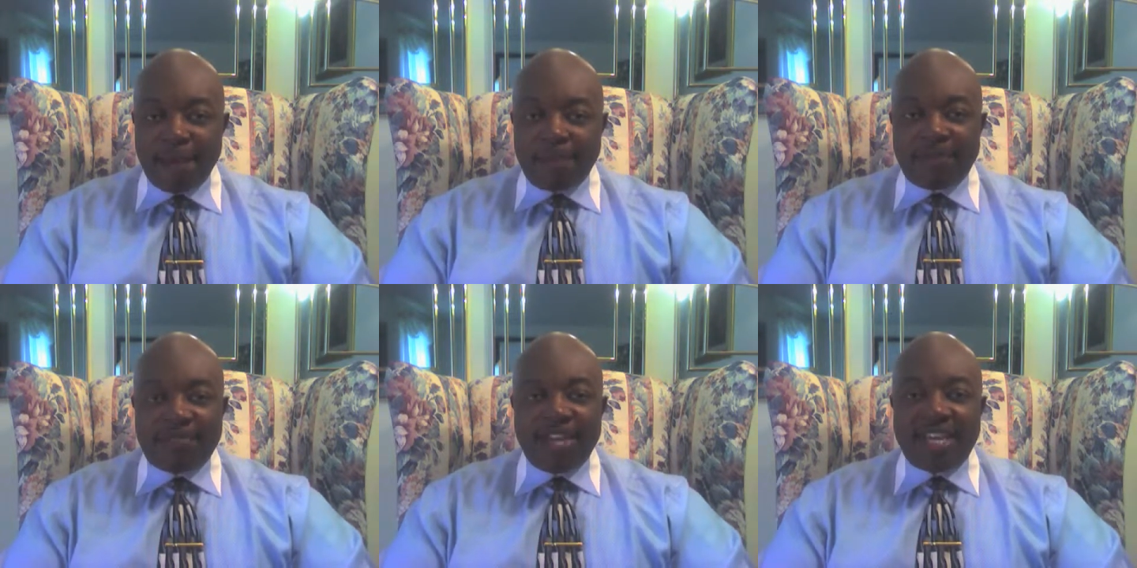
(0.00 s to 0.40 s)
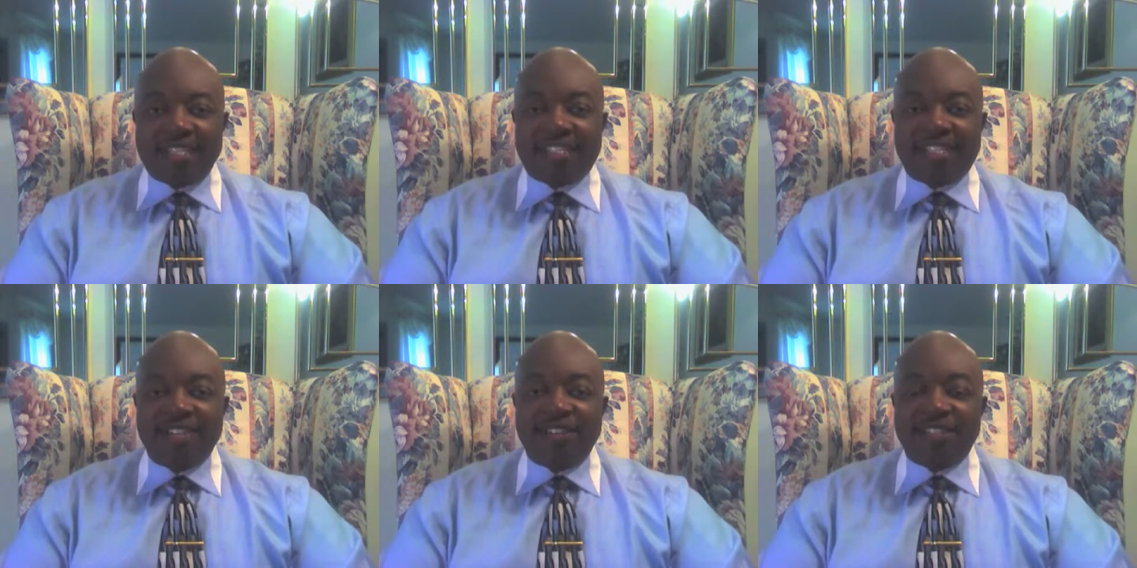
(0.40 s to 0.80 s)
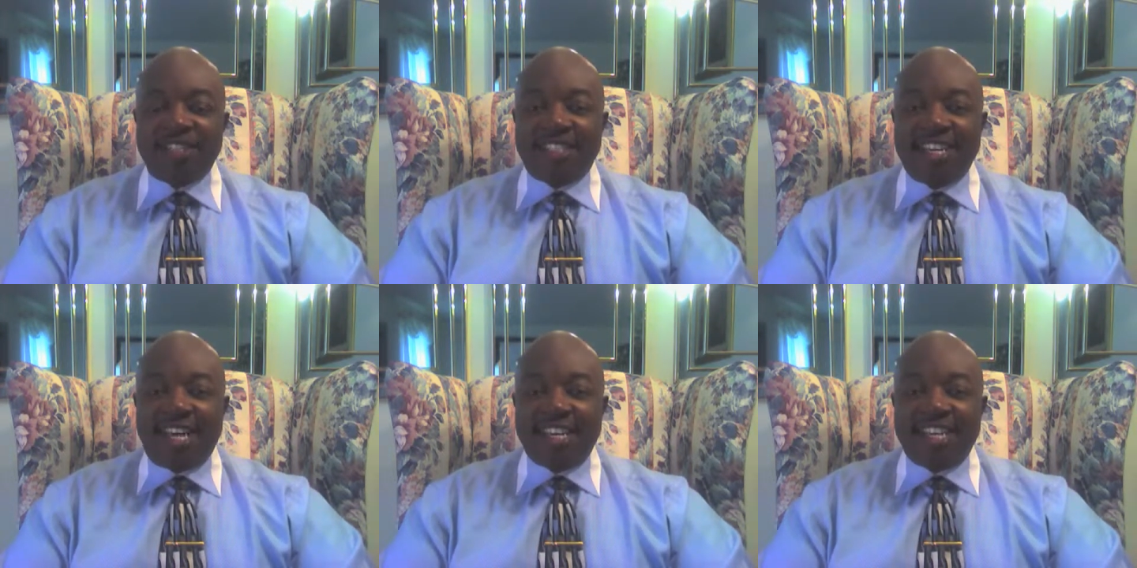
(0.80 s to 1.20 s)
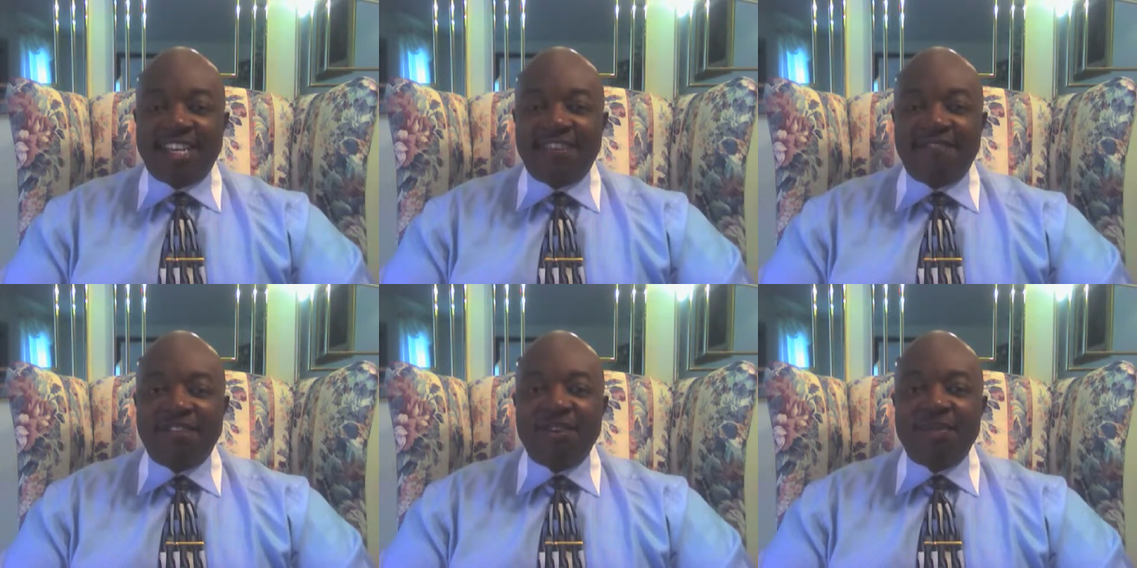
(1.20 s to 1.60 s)
but that still does not
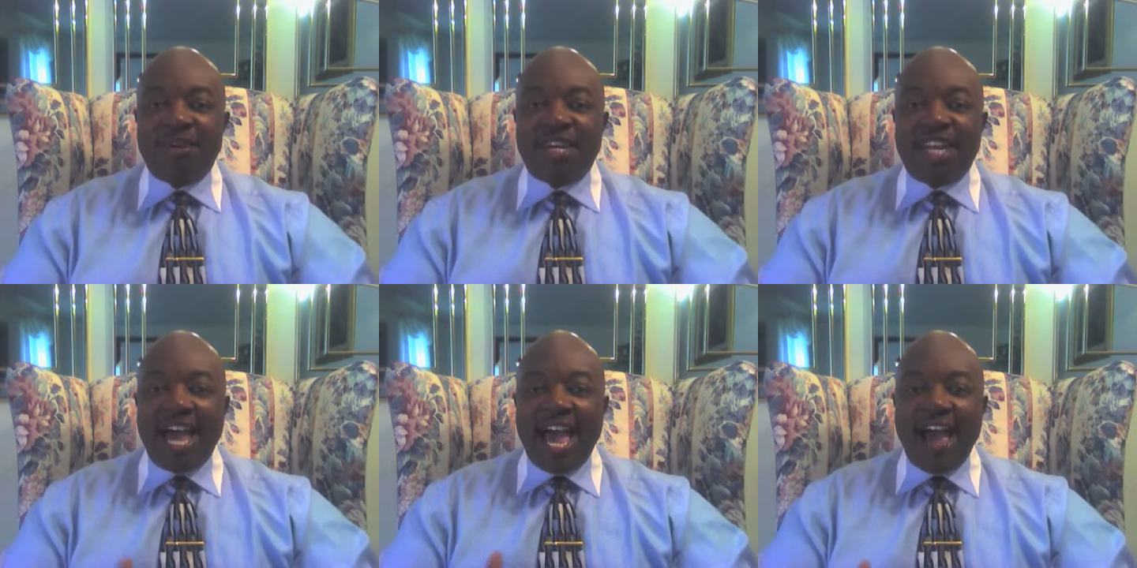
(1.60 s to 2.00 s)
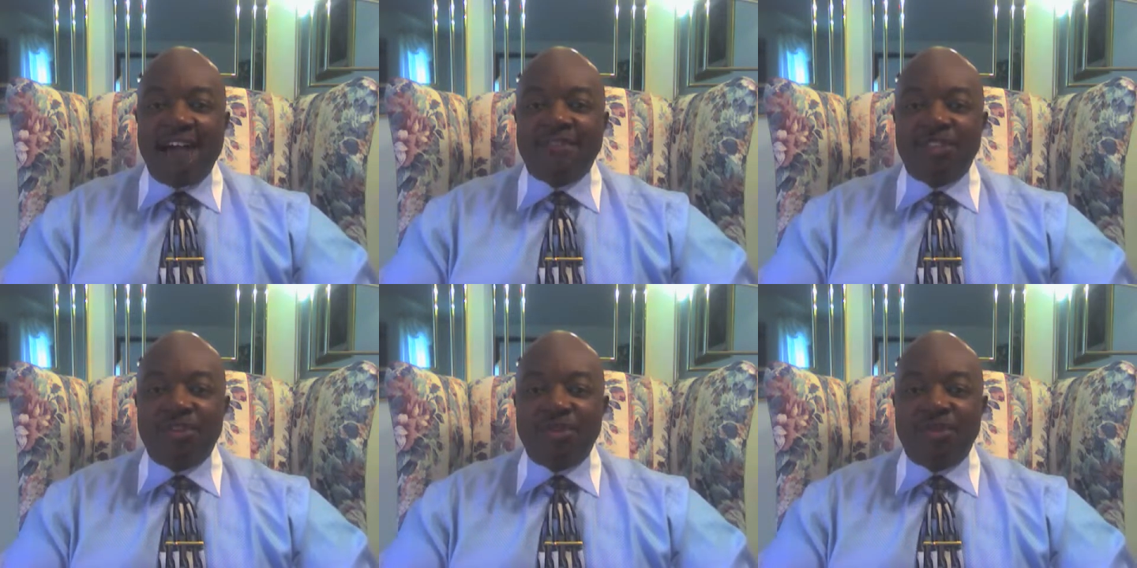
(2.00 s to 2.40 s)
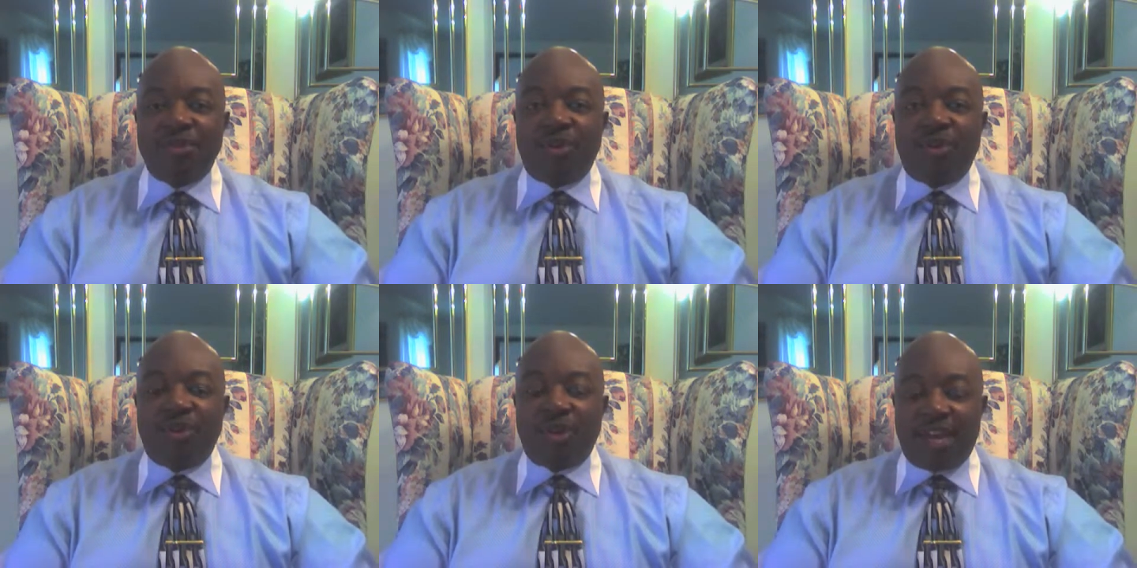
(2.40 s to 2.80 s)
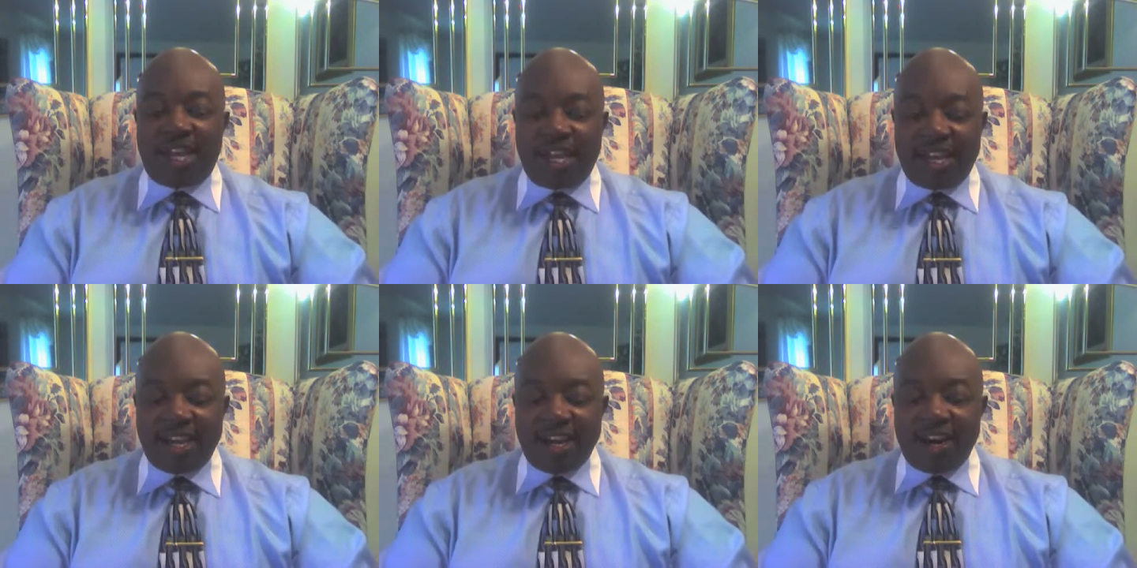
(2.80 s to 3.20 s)
give you an avenue or
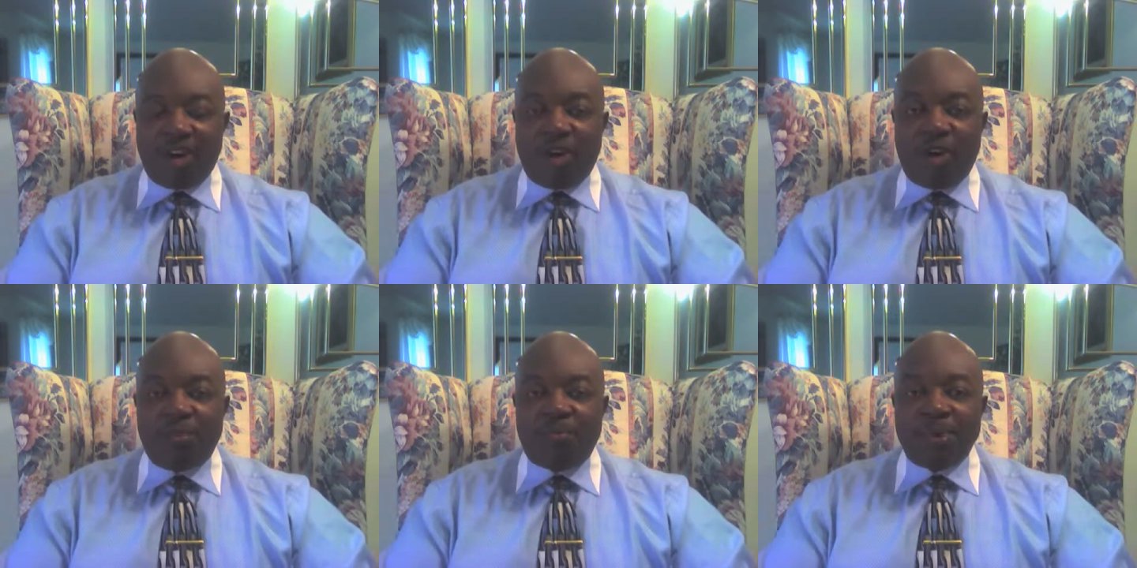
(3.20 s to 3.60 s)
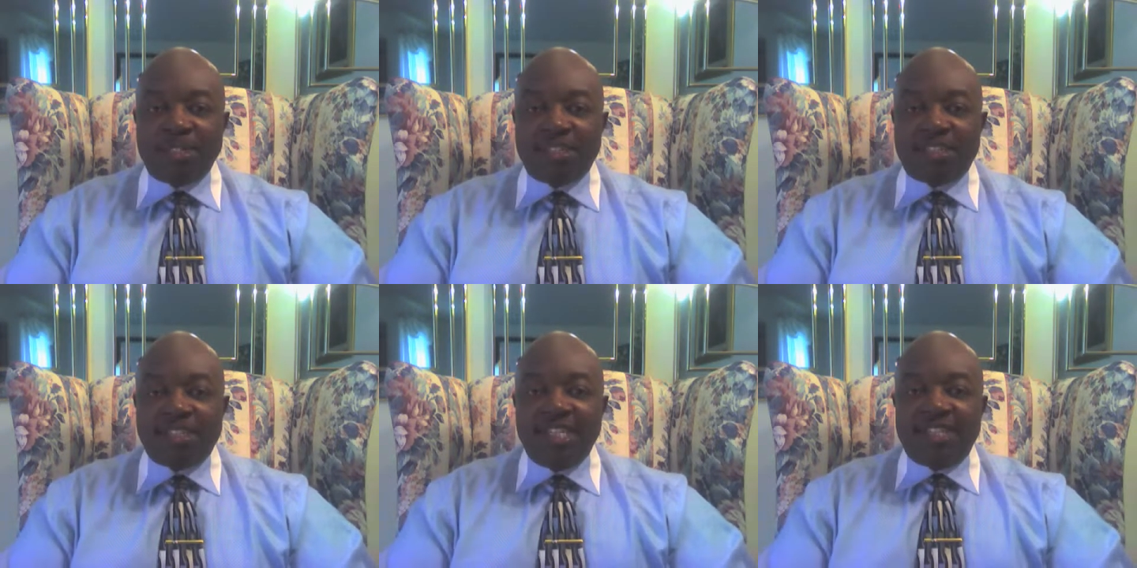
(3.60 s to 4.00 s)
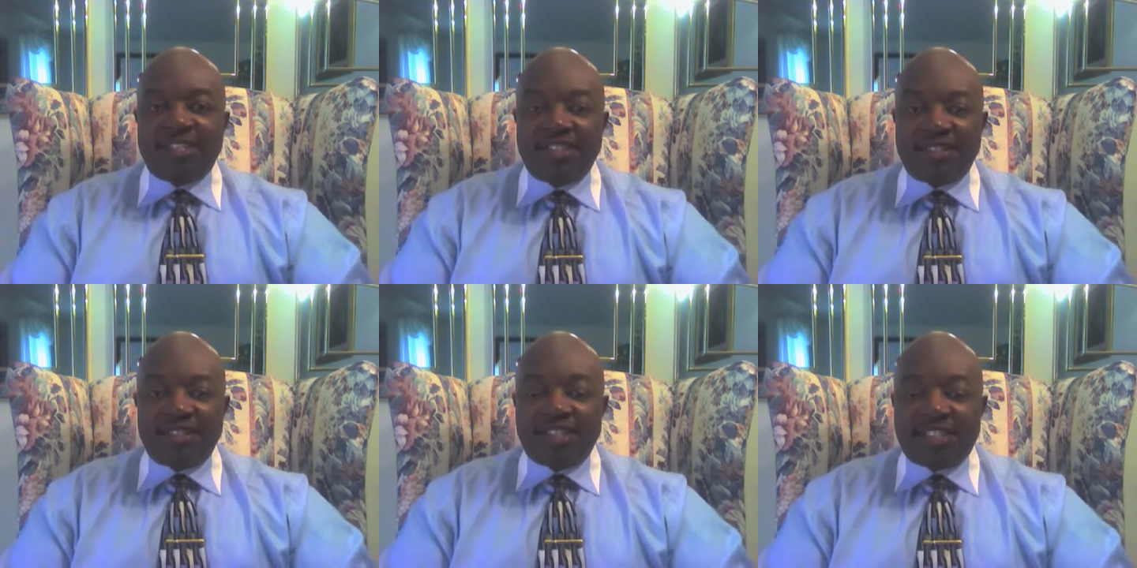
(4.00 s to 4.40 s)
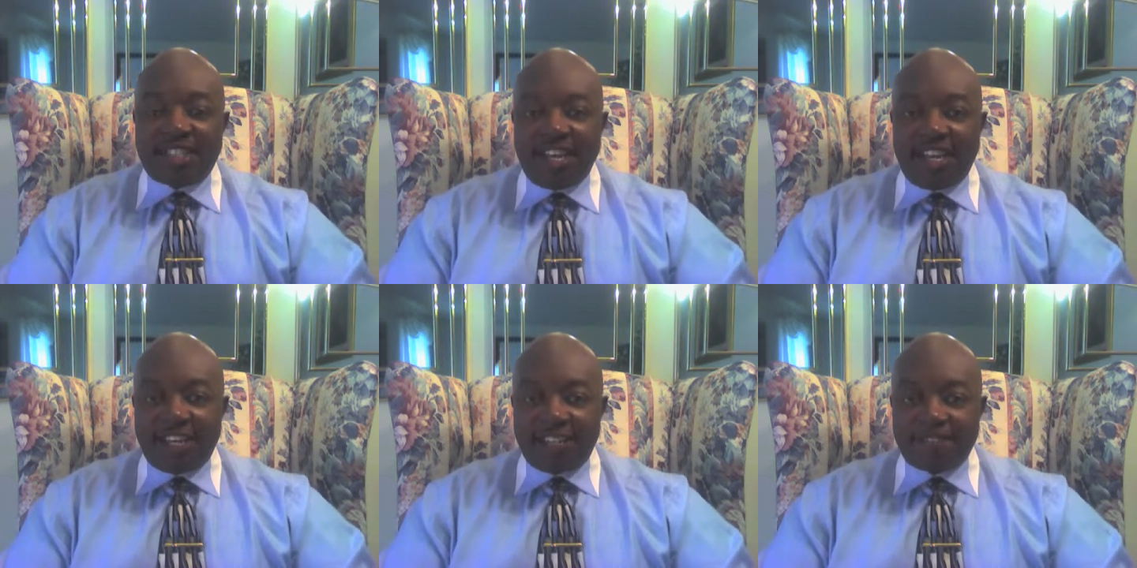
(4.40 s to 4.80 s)
a open season to
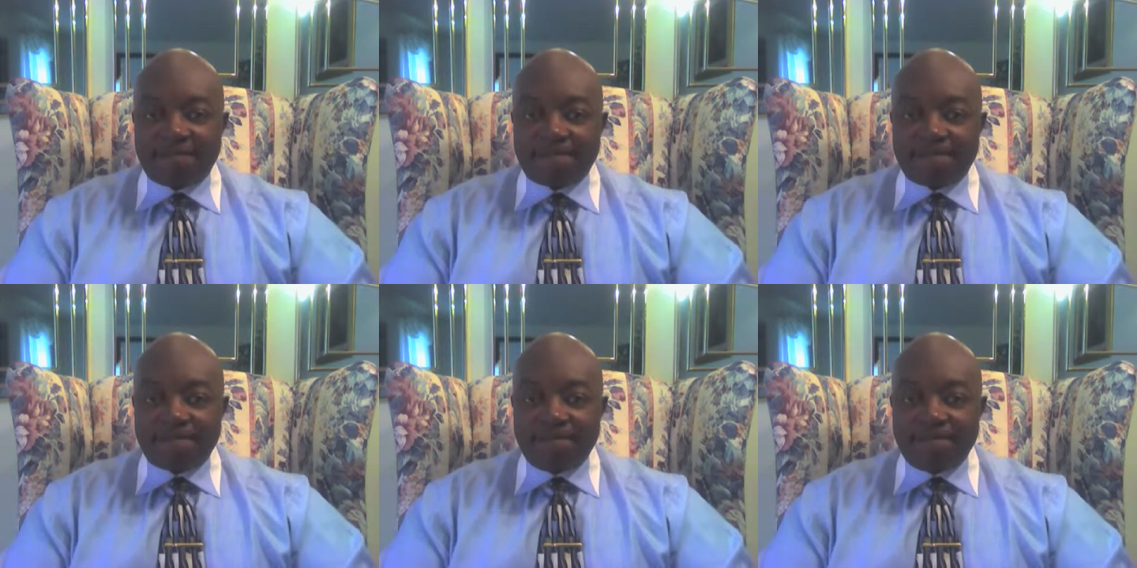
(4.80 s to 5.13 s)
sin.